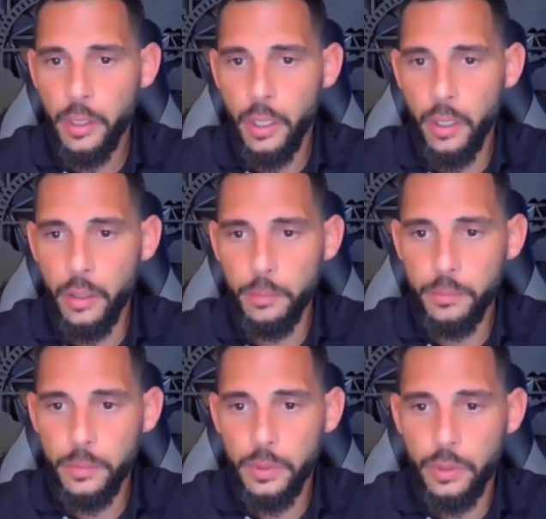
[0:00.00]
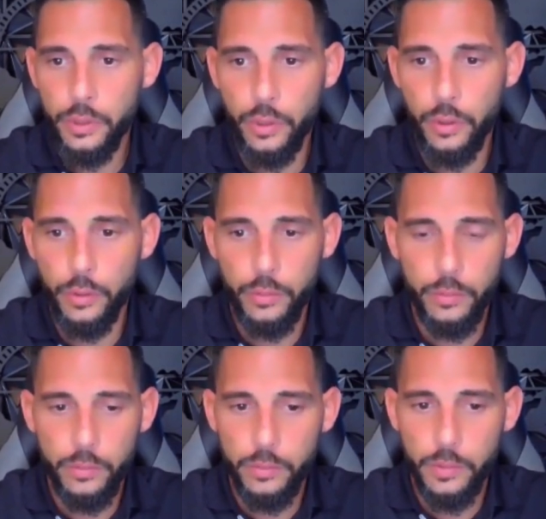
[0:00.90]
Um, so
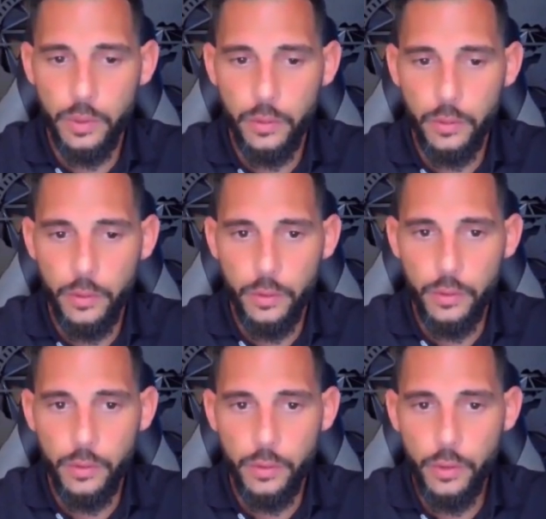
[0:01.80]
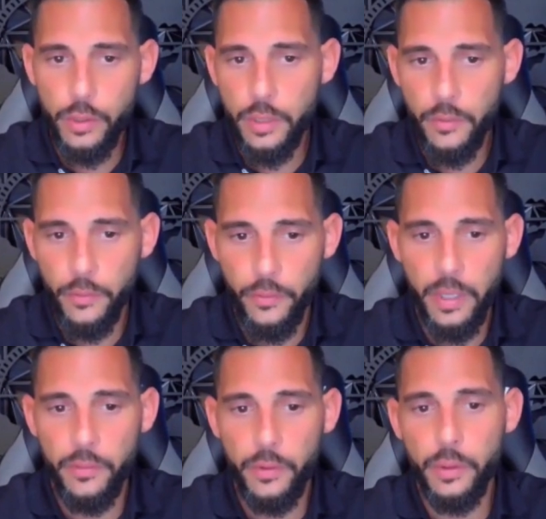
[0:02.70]
do yourself a
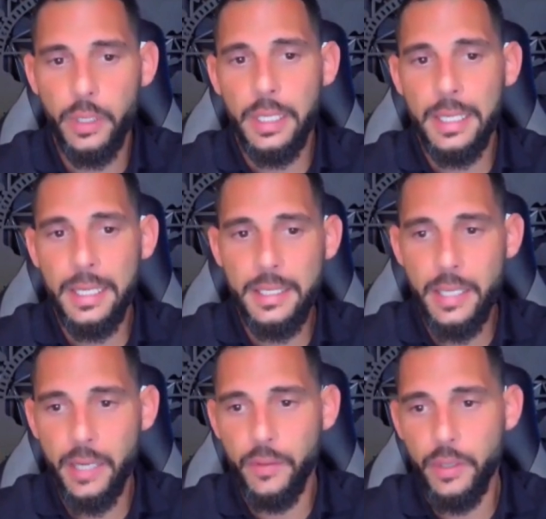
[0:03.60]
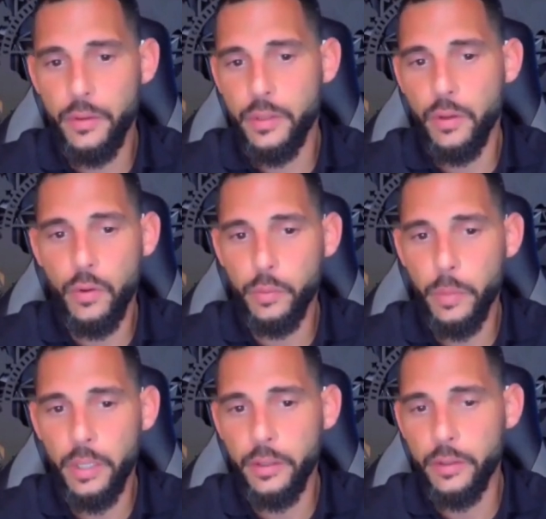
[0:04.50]
favor. Inside of here is a gold
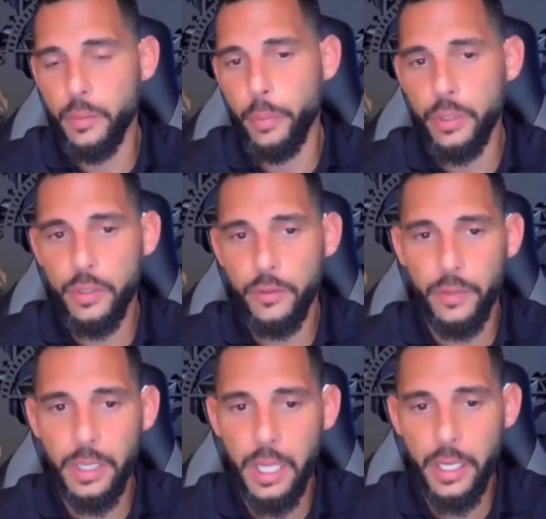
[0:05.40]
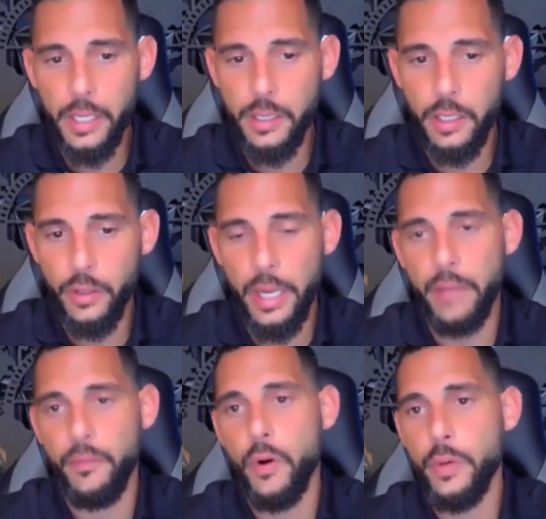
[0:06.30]
mine. There's a bunch of clients in here that
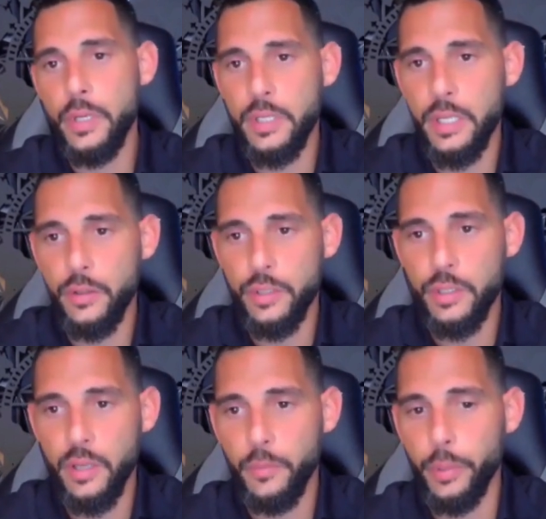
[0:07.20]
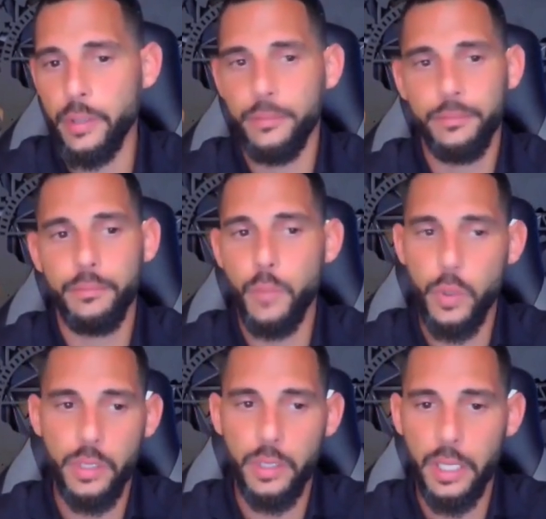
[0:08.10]
have already seen your stuff, but
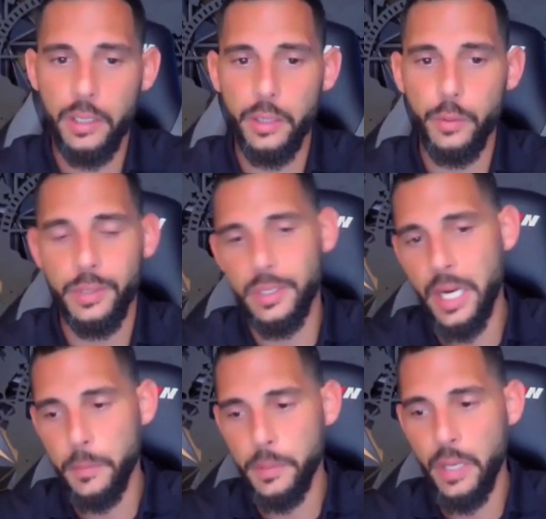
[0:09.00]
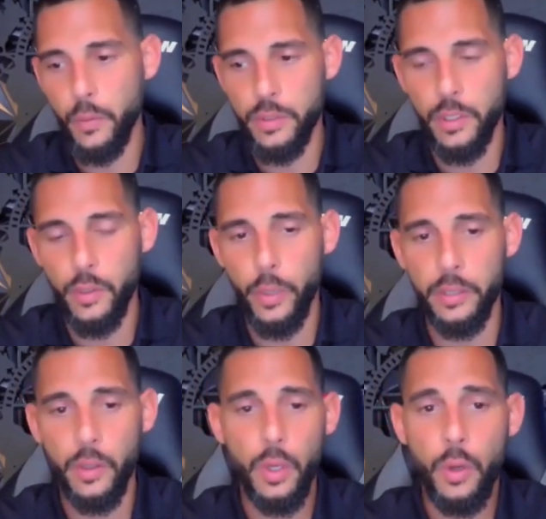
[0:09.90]
more than likely it was the timing that wasn't
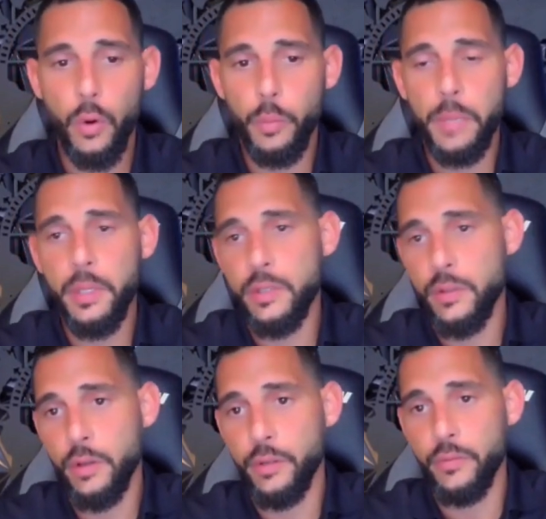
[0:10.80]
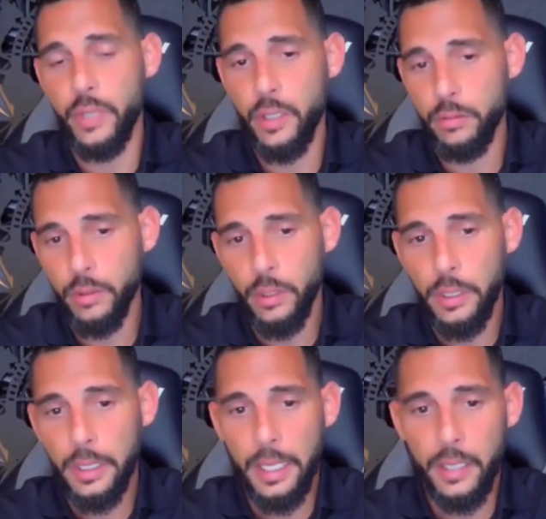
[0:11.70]
correct. Or maybe they saw your video
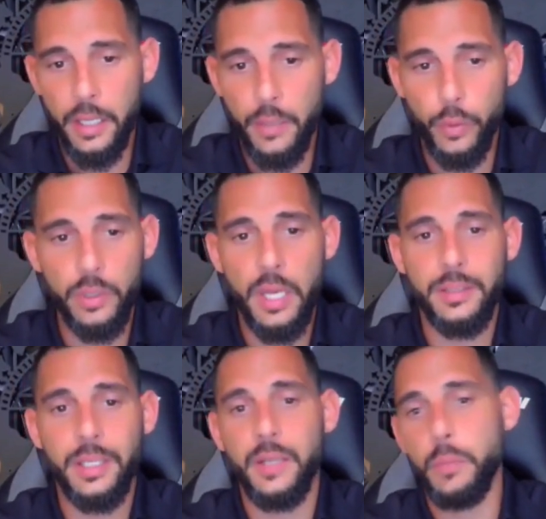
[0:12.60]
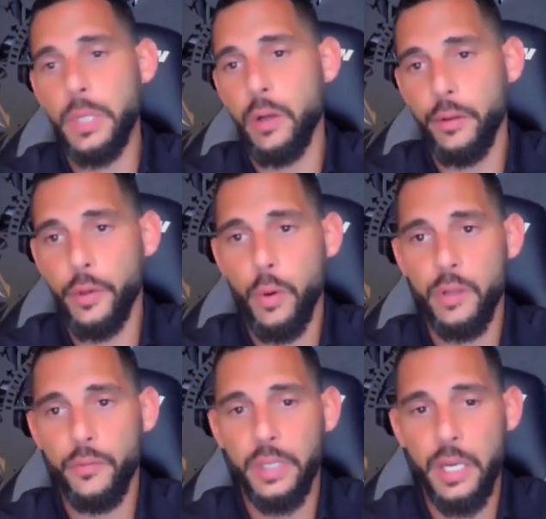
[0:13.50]
and they realized they didn't meet all the
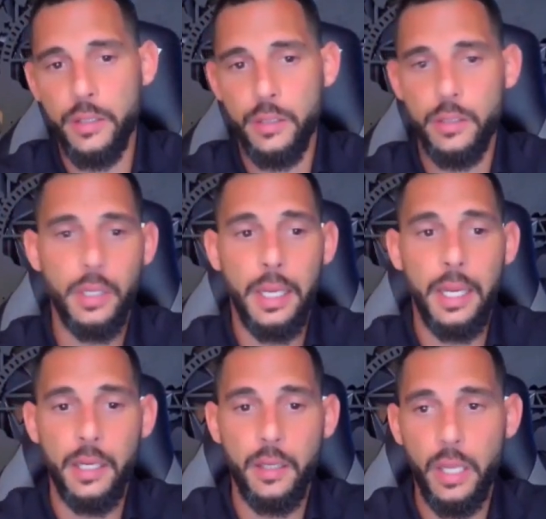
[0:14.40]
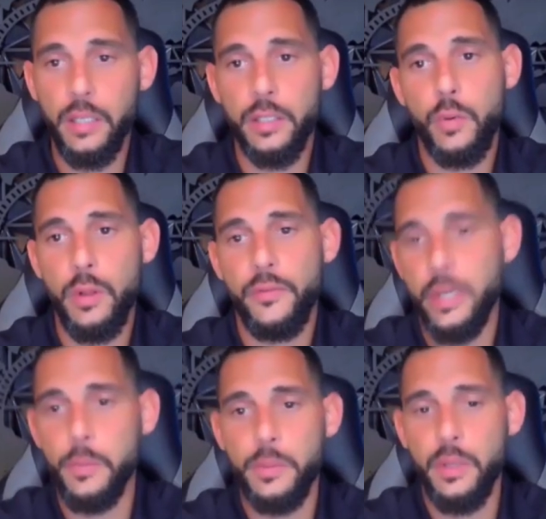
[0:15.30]
qualifications and they
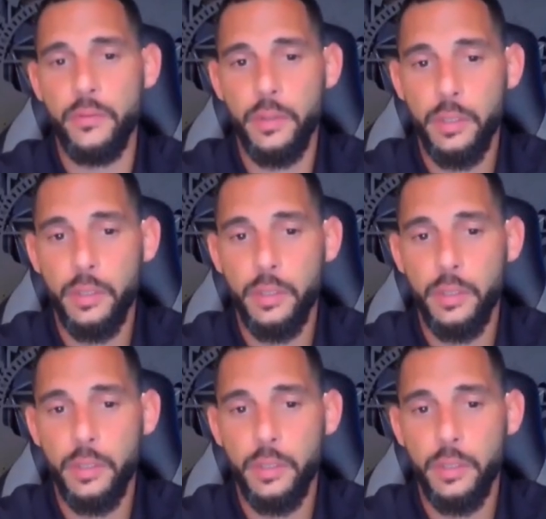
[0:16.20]
disqualified themselves.